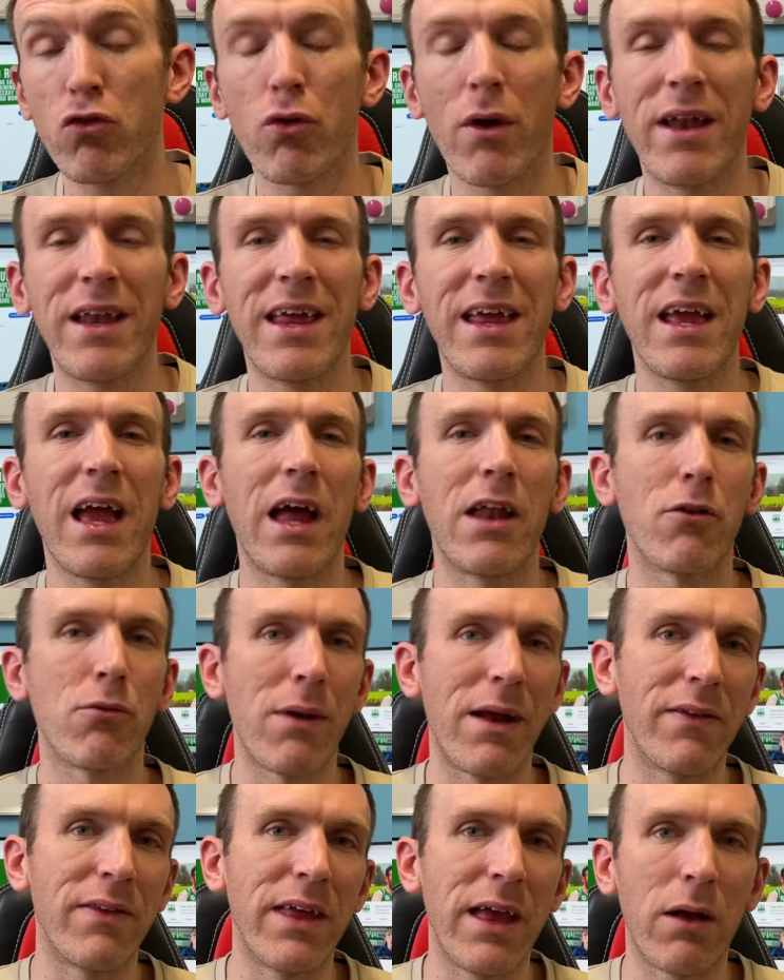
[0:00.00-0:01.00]
training and
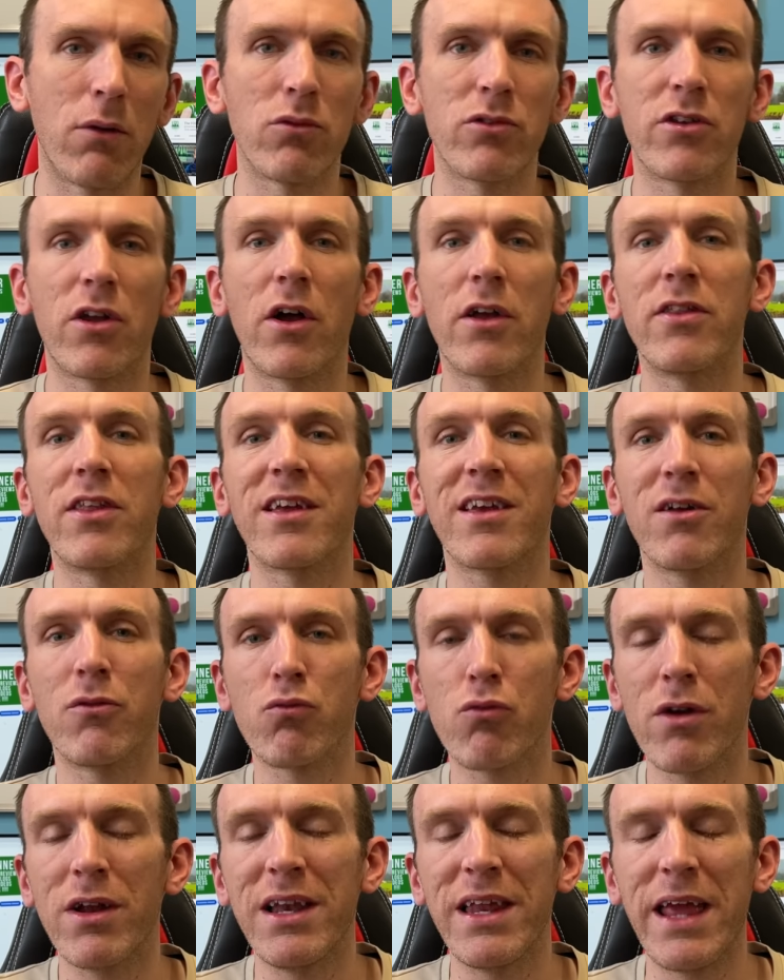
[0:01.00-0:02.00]
around the outside, that
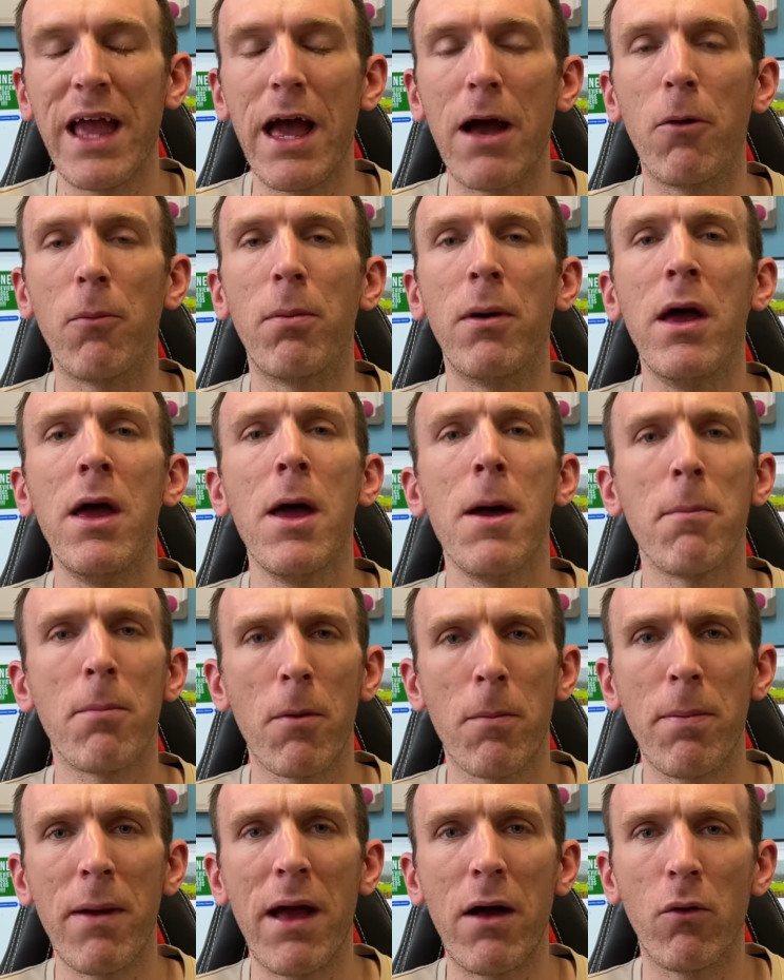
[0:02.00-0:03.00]
can really help
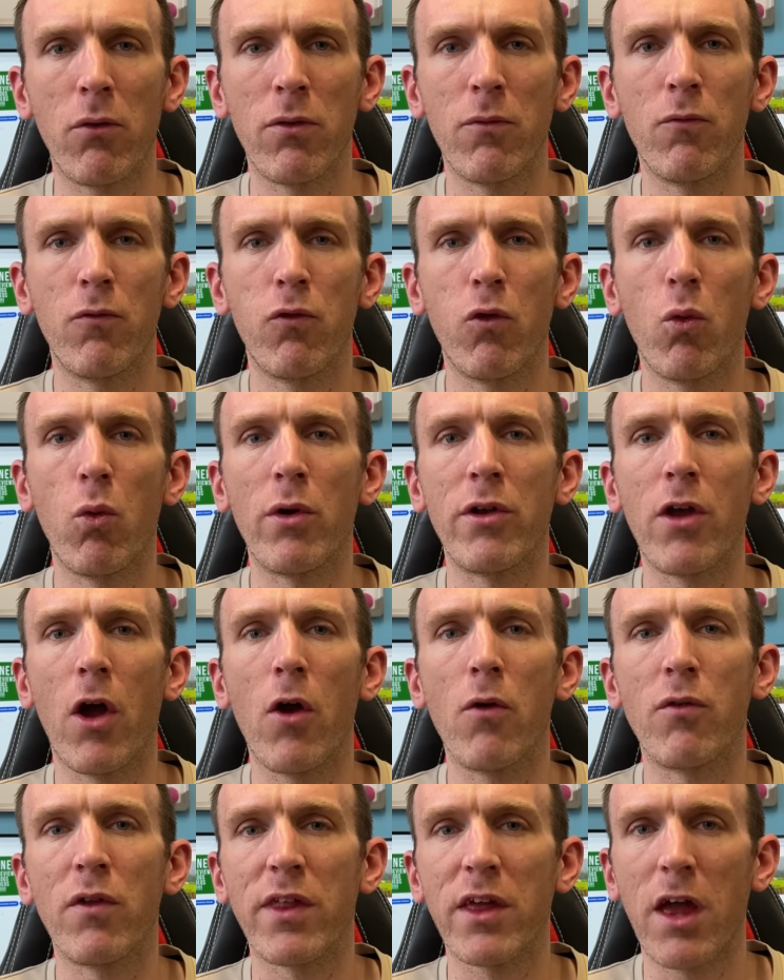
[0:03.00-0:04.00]
propel them forward
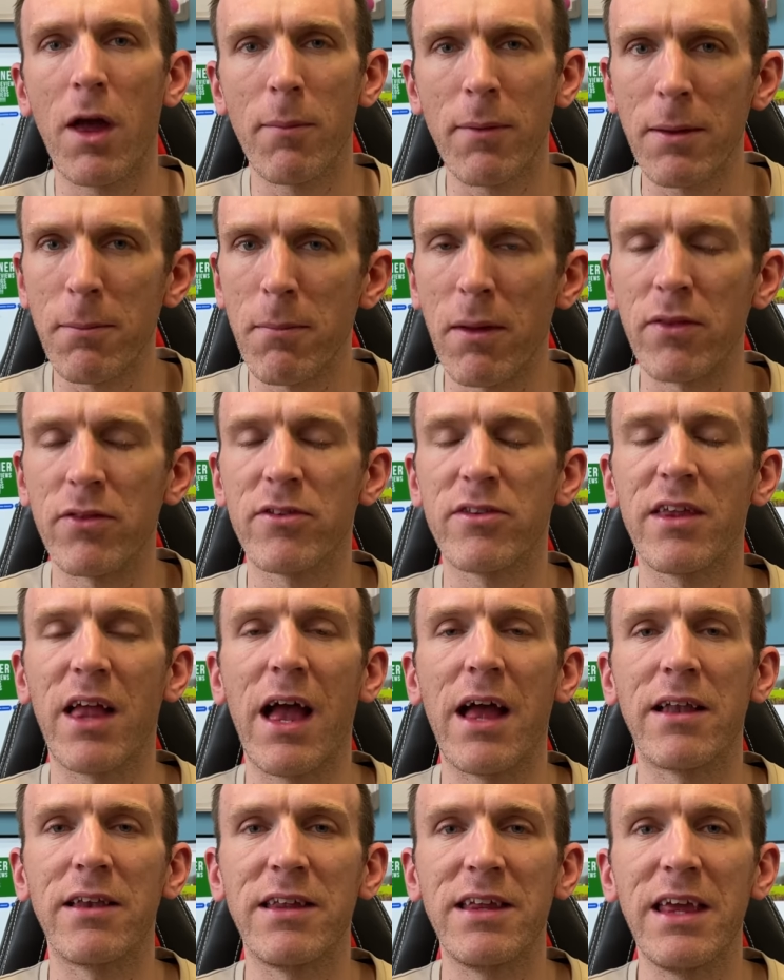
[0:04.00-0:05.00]
over the coming months
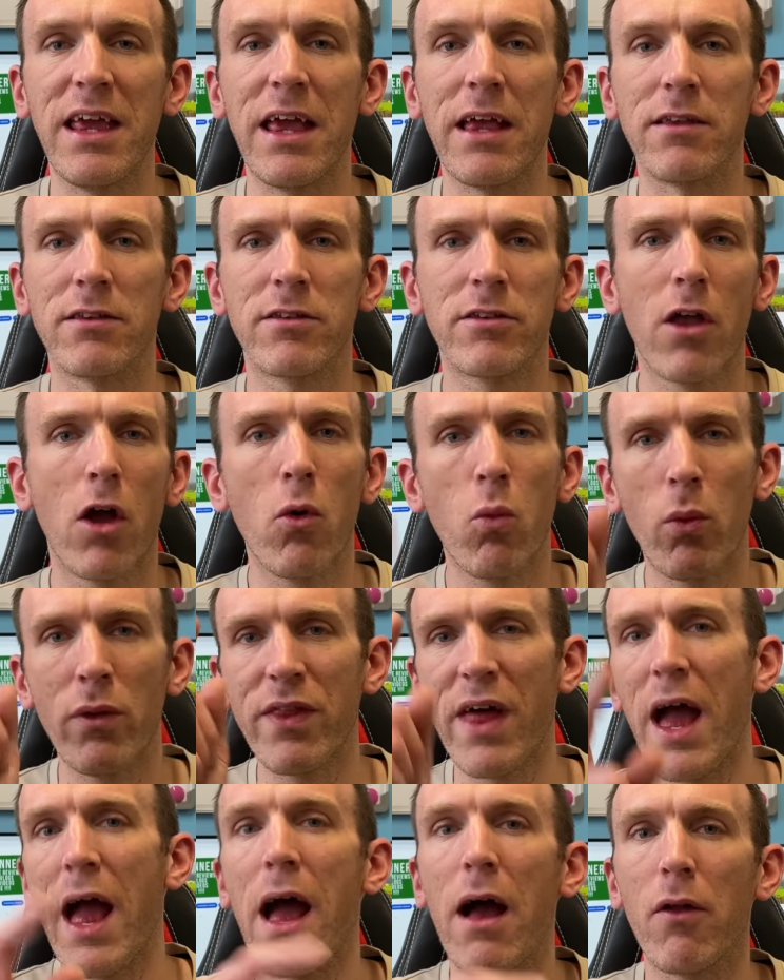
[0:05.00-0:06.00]
and years. So with
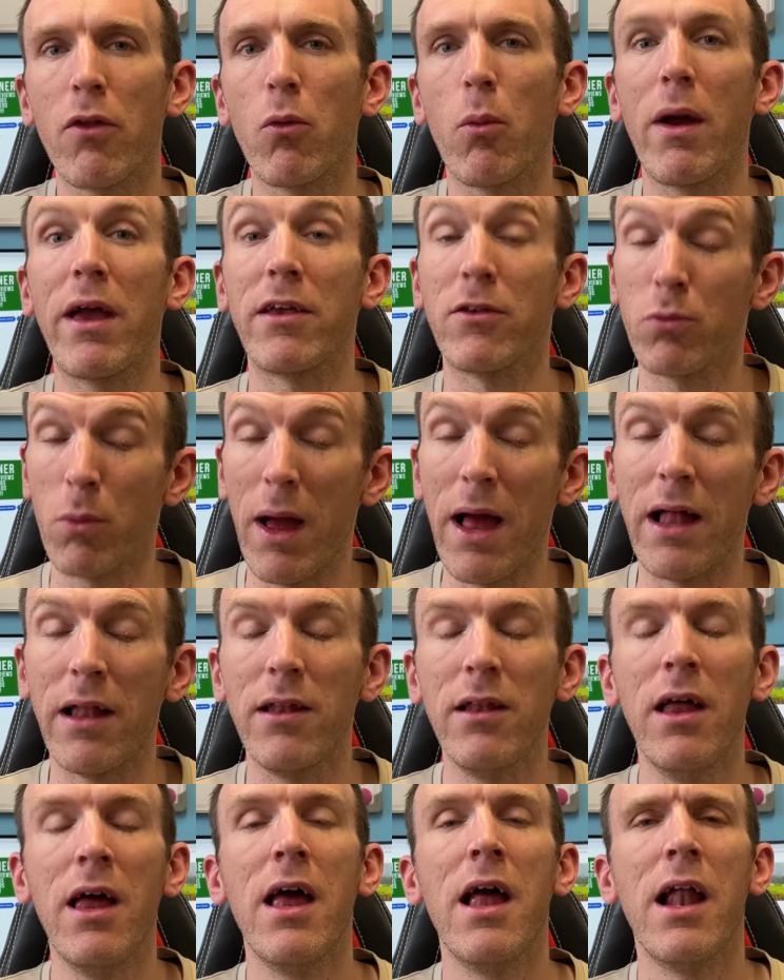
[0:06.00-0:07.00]
that out of the way as
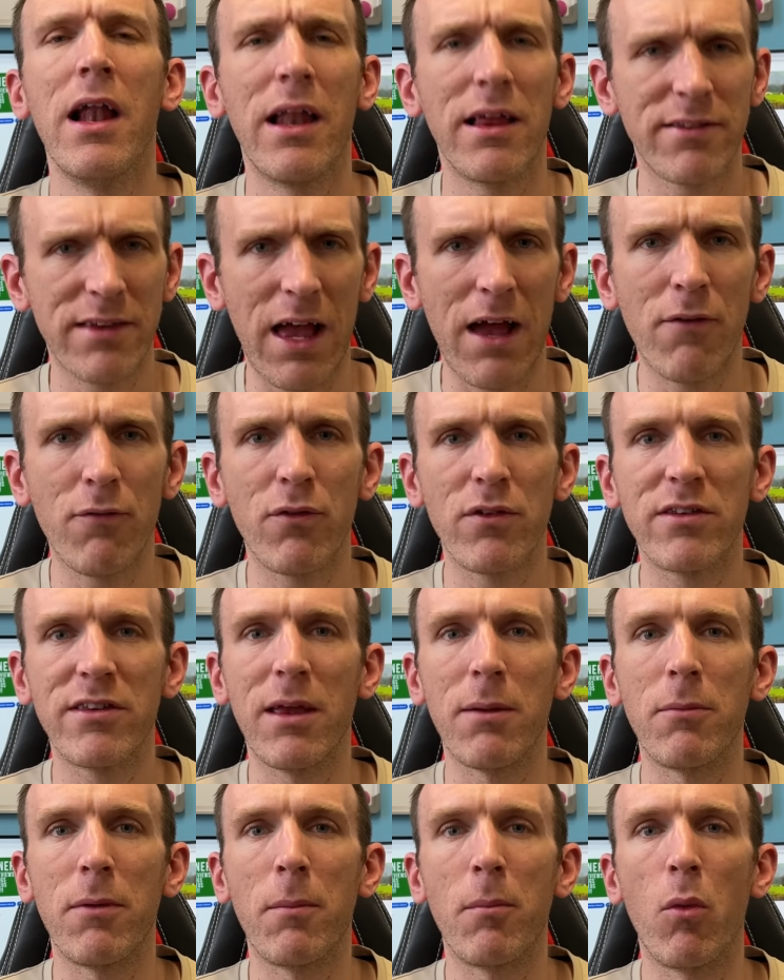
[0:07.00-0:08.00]
well, let's have
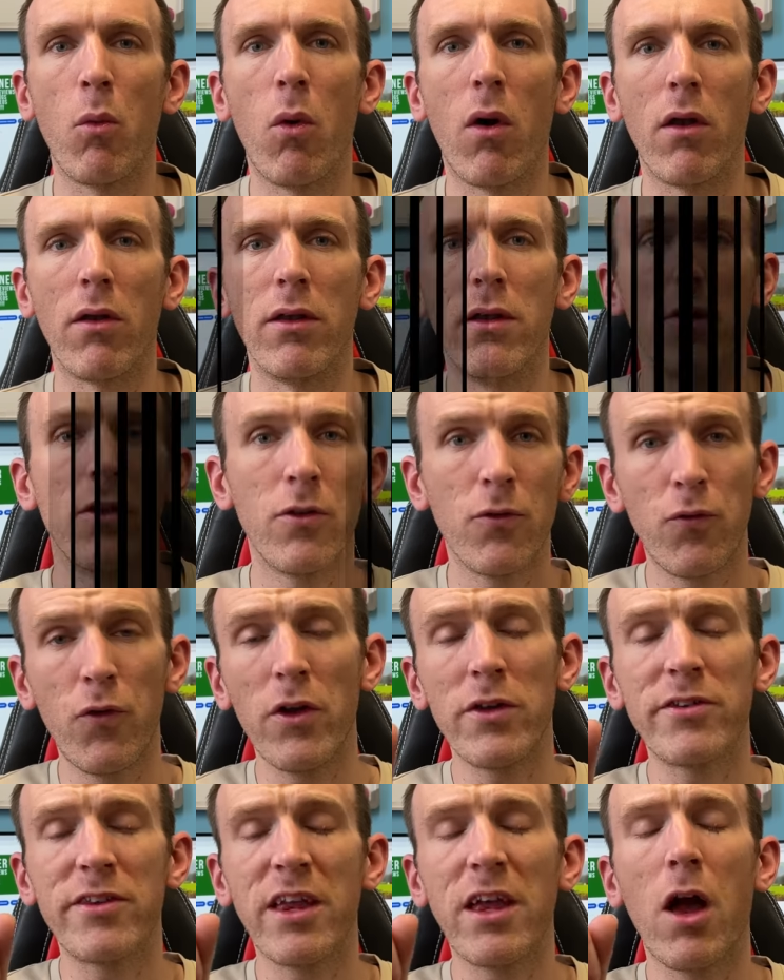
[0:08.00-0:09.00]
tip number one. So the
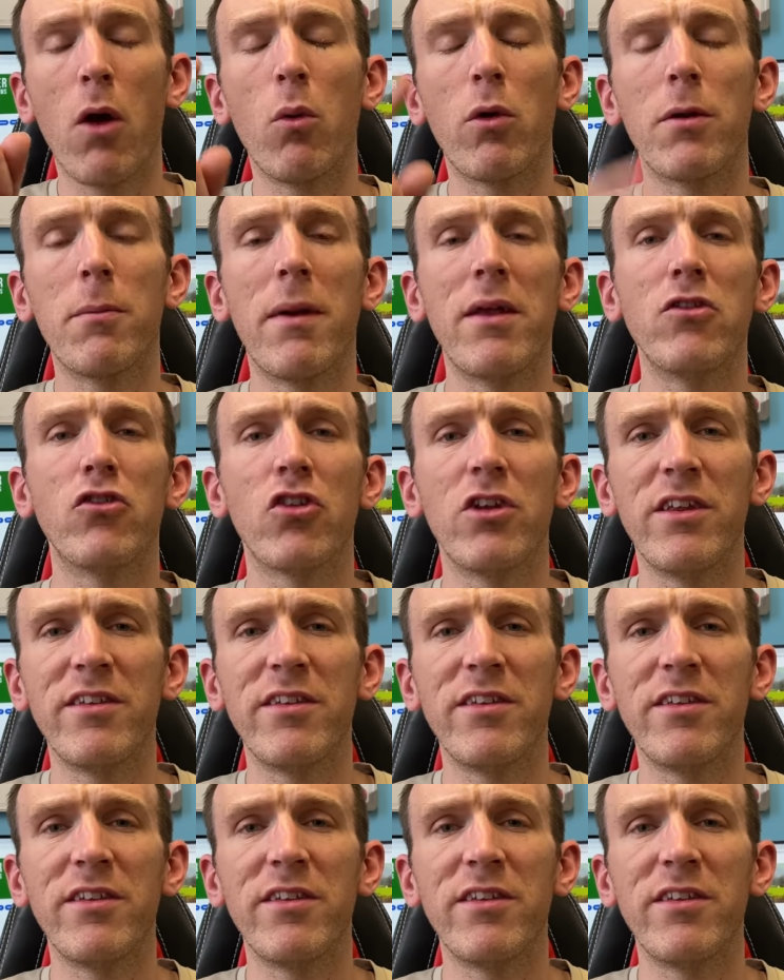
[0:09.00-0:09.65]
first thing I want to mention